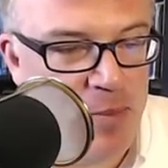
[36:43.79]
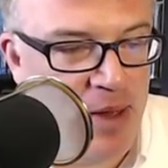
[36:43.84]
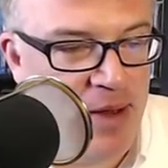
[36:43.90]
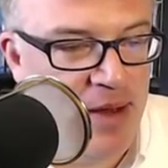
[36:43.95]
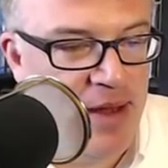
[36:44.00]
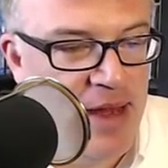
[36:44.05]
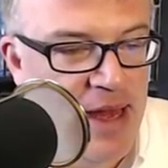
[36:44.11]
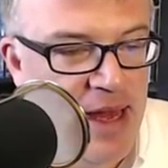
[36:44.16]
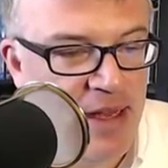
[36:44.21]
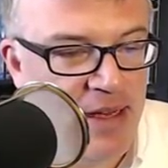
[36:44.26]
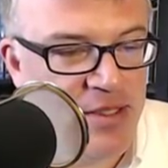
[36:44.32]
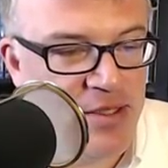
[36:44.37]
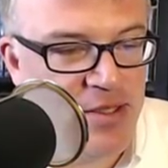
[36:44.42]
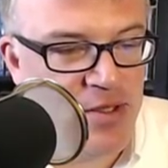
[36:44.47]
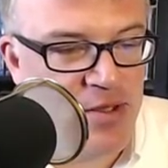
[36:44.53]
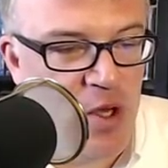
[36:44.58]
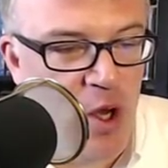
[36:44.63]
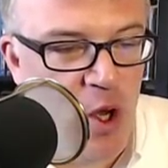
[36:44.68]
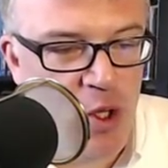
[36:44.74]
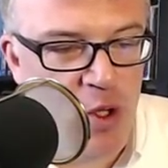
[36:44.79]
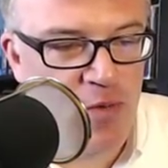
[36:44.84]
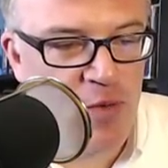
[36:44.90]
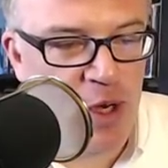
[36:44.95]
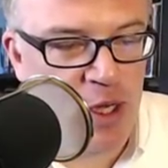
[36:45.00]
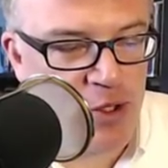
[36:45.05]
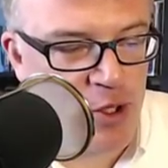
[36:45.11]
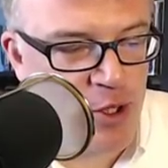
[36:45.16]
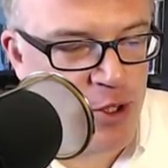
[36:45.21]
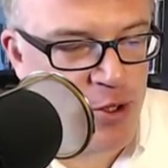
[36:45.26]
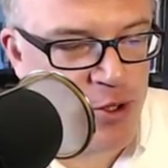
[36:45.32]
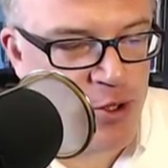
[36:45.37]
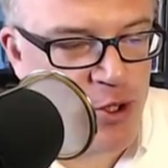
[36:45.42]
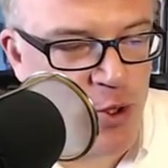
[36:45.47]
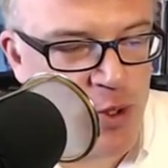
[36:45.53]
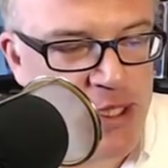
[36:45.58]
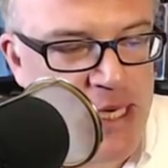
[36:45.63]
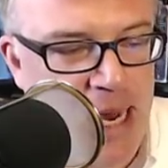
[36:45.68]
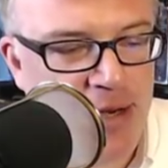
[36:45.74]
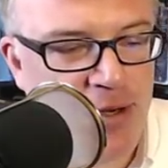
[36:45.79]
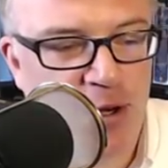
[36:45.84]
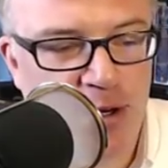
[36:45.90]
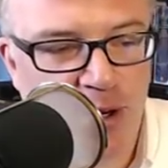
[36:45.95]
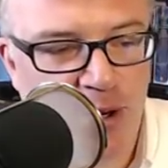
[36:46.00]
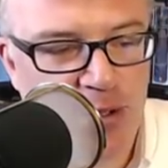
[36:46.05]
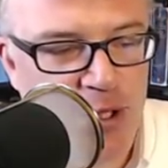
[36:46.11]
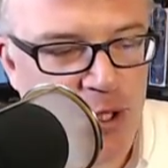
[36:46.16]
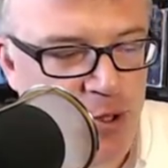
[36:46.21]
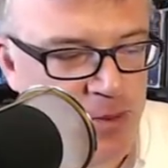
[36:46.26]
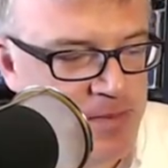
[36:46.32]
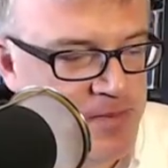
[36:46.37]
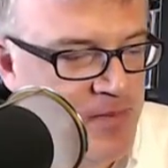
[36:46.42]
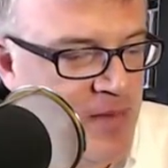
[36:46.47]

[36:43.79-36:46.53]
And she says, "You've got a little Jewish hat on, don't you?"